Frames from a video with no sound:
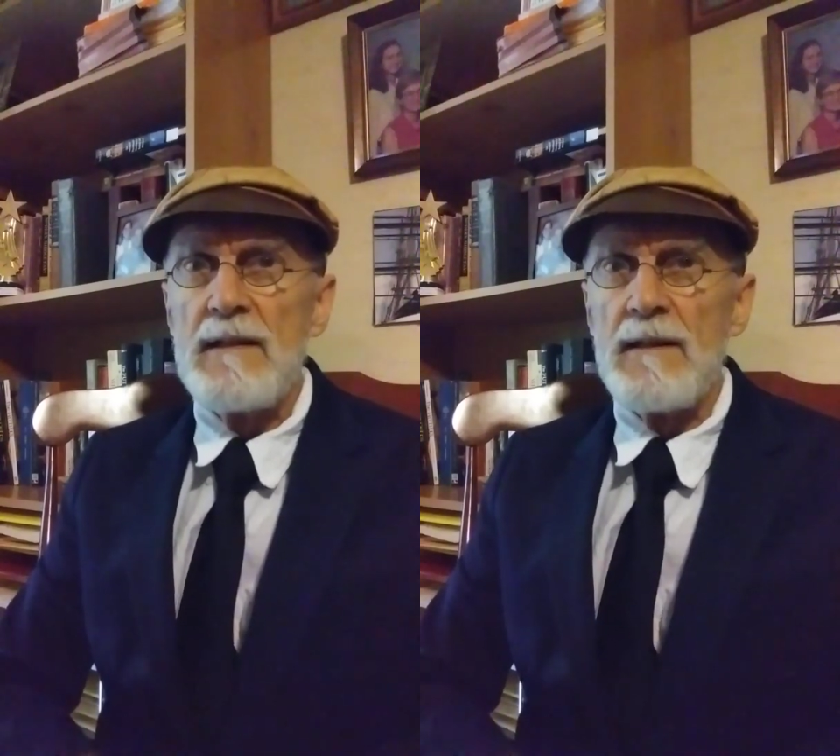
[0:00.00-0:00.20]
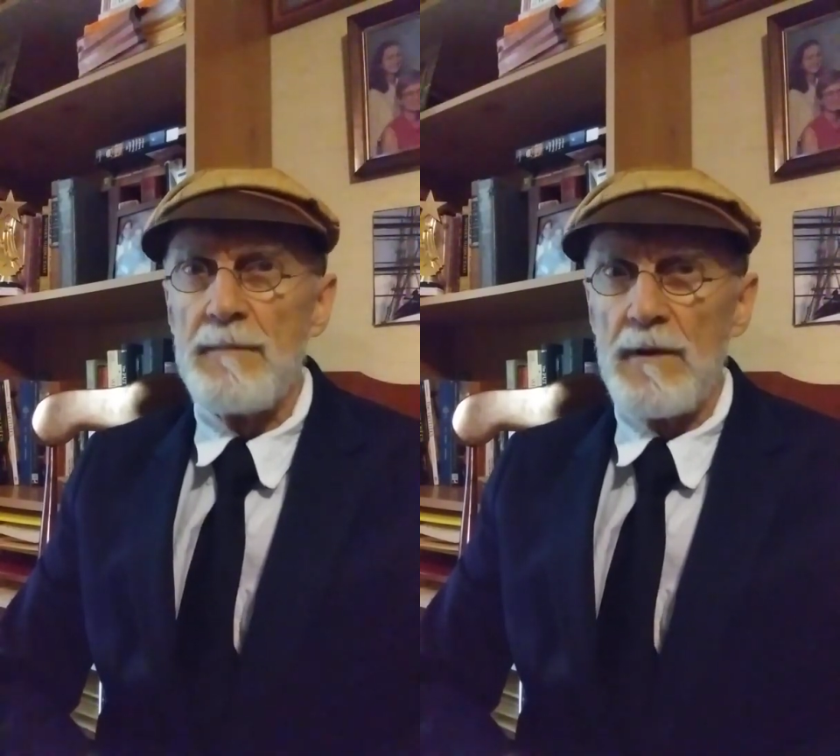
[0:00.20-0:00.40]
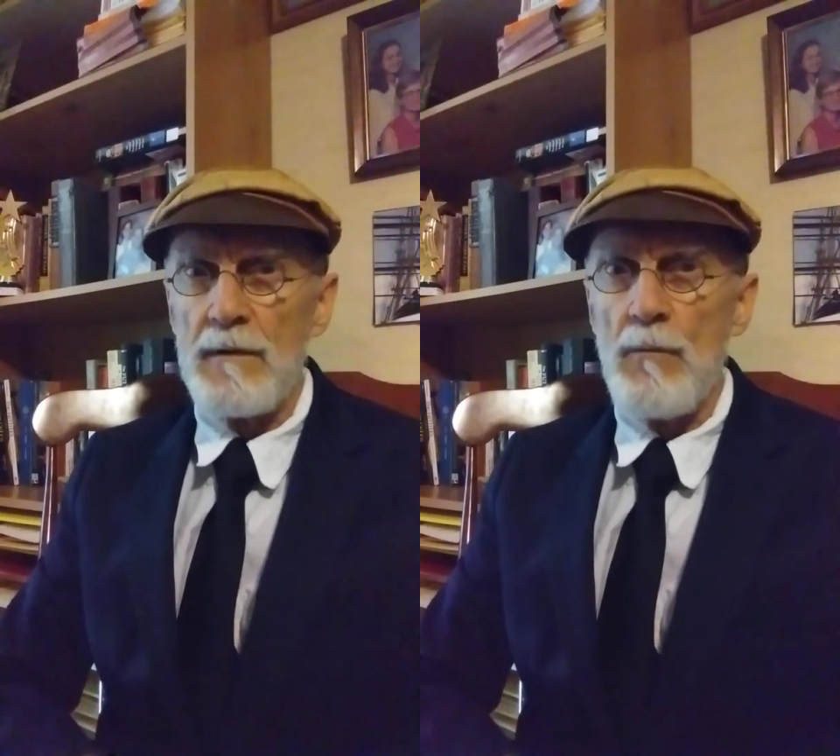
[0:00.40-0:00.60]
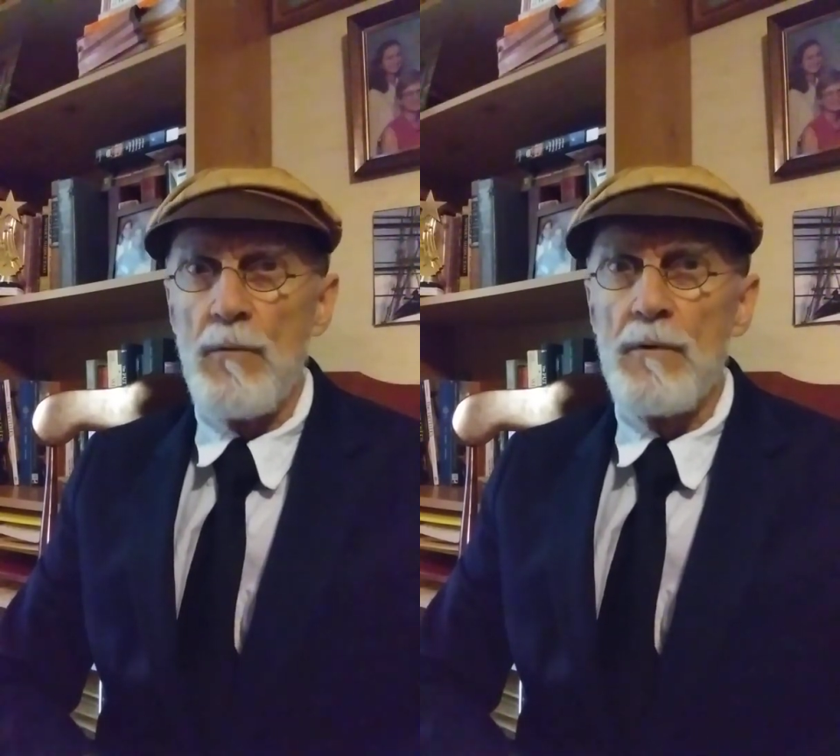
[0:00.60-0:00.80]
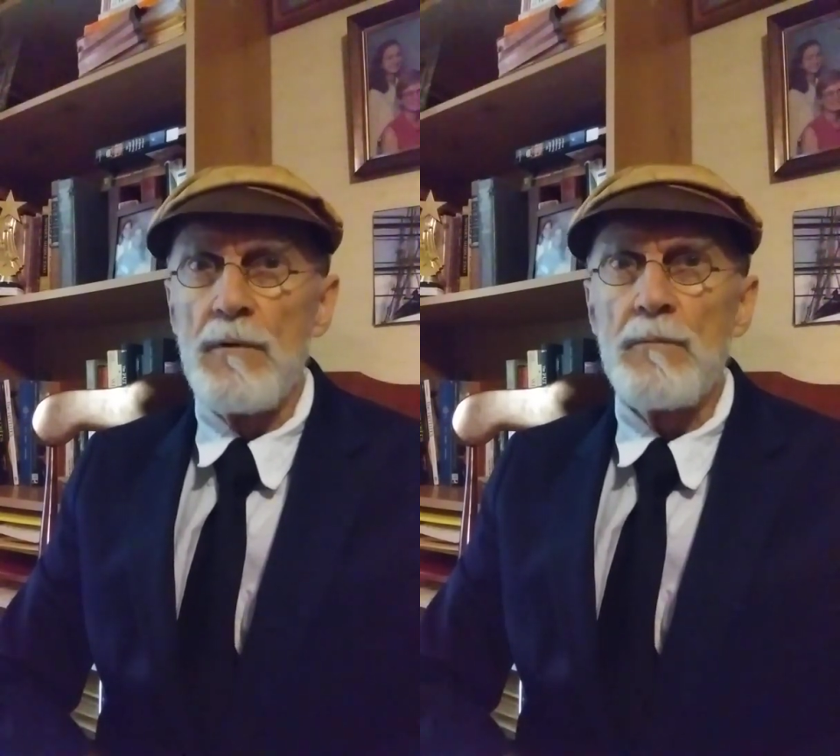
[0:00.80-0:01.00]
among
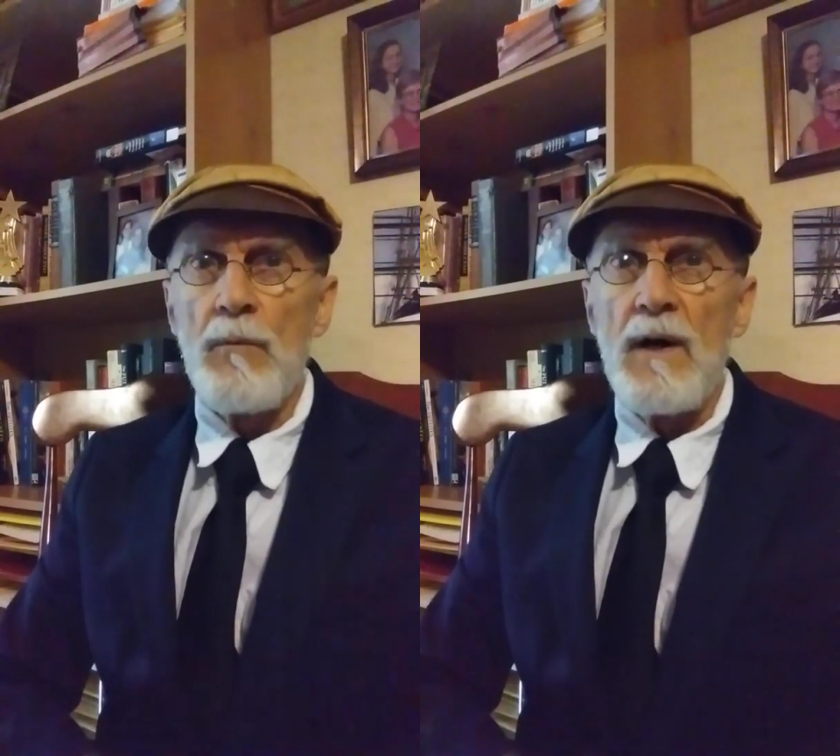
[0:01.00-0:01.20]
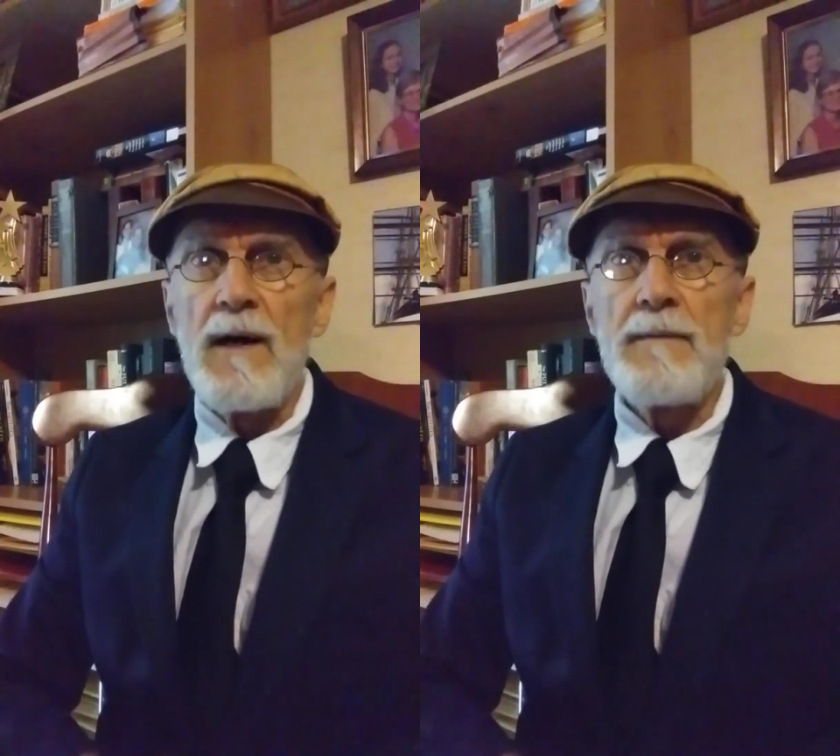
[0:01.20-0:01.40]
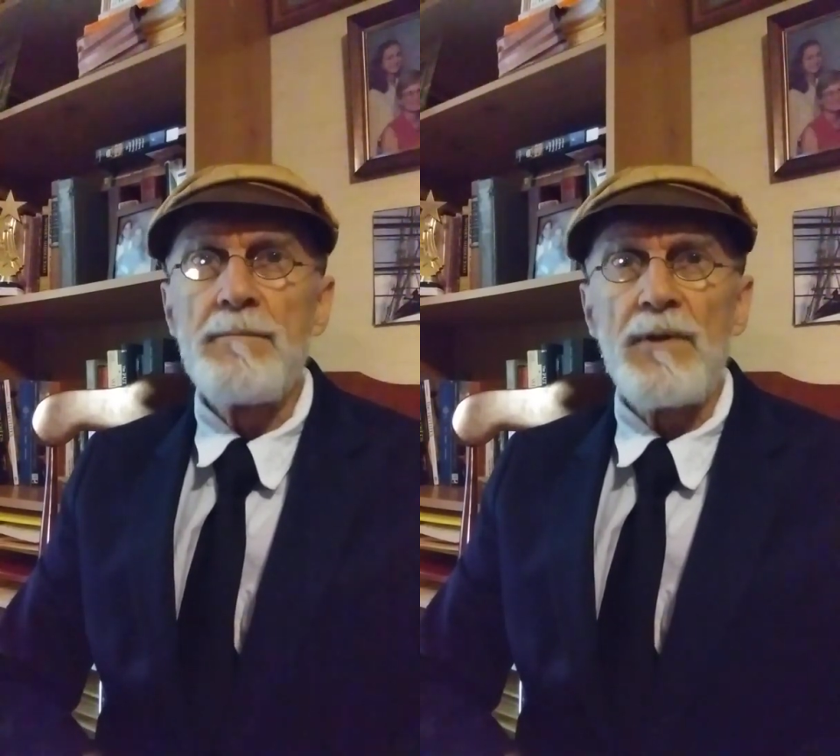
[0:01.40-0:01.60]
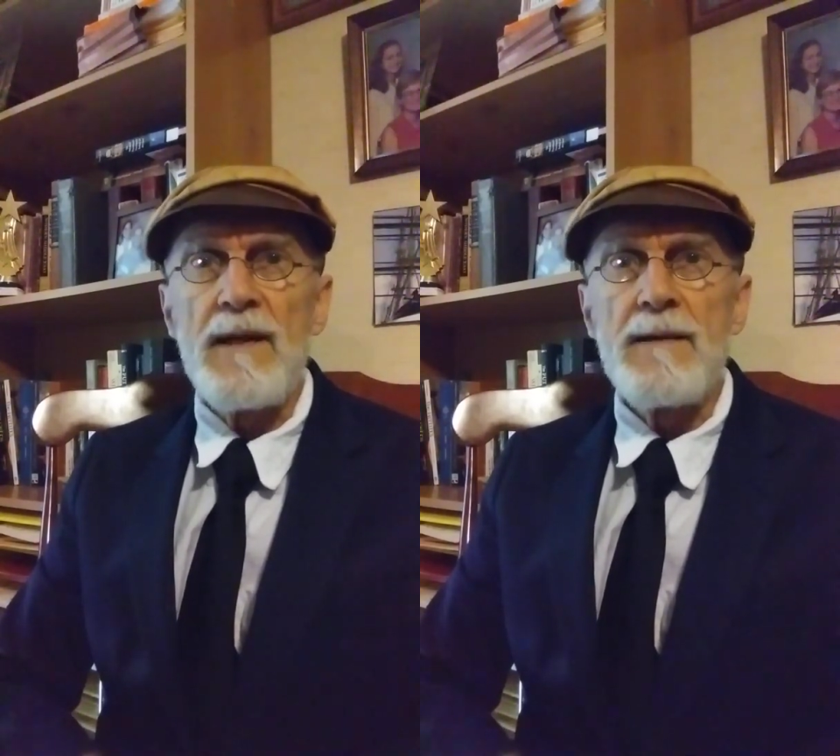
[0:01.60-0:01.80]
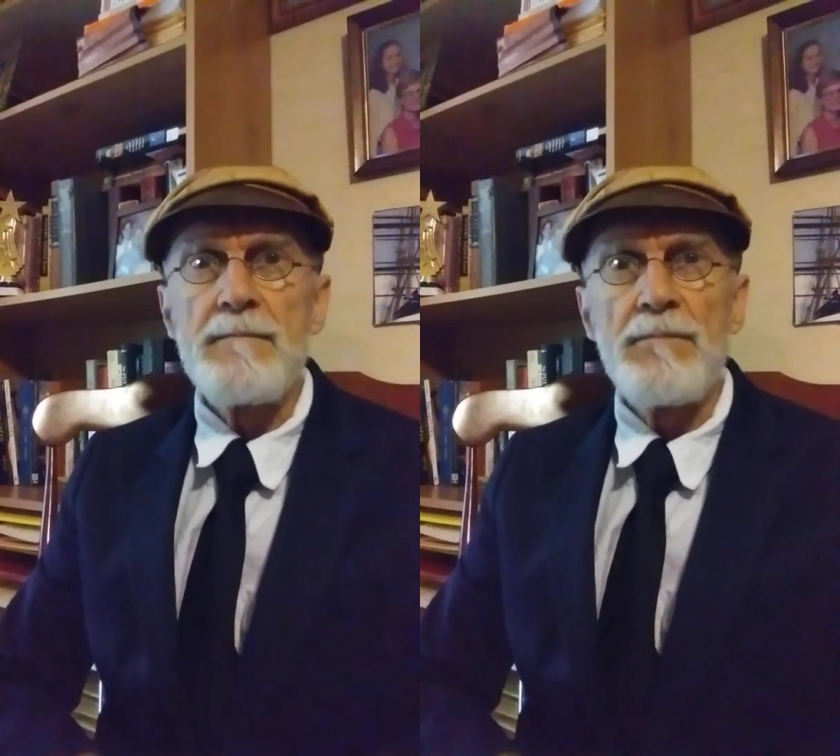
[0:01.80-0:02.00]
worldwide plant